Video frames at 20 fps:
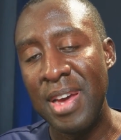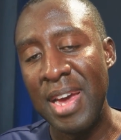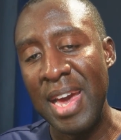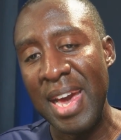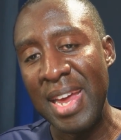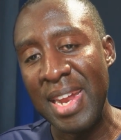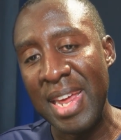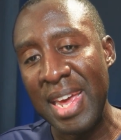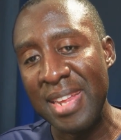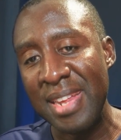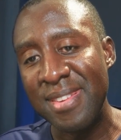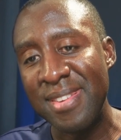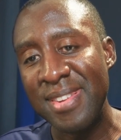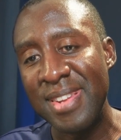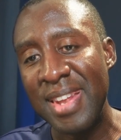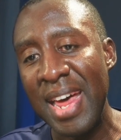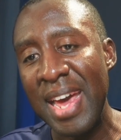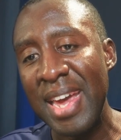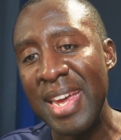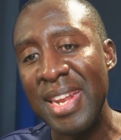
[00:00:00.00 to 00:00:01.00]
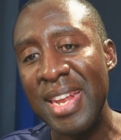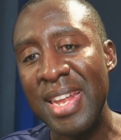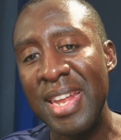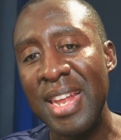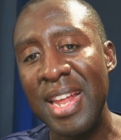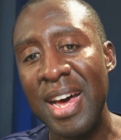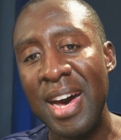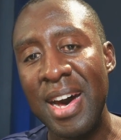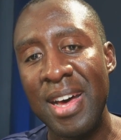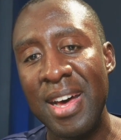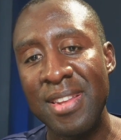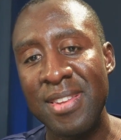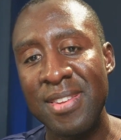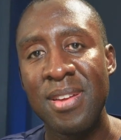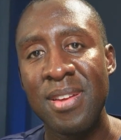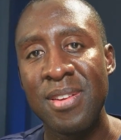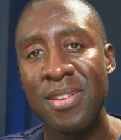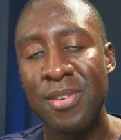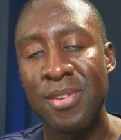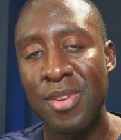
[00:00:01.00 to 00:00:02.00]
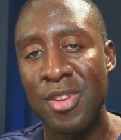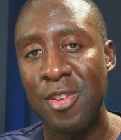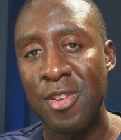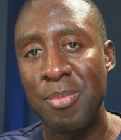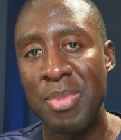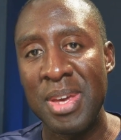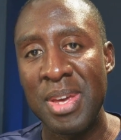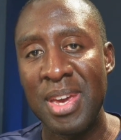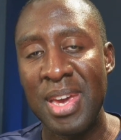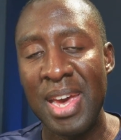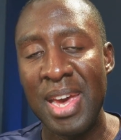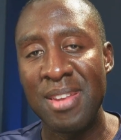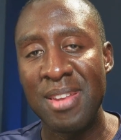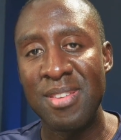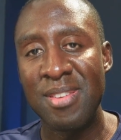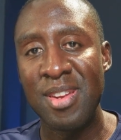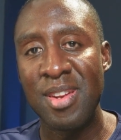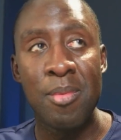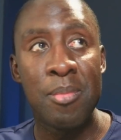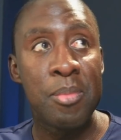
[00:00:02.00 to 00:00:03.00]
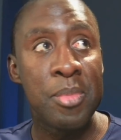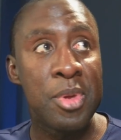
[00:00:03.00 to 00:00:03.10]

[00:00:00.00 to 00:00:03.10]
at a slight loss, so to speak, as in,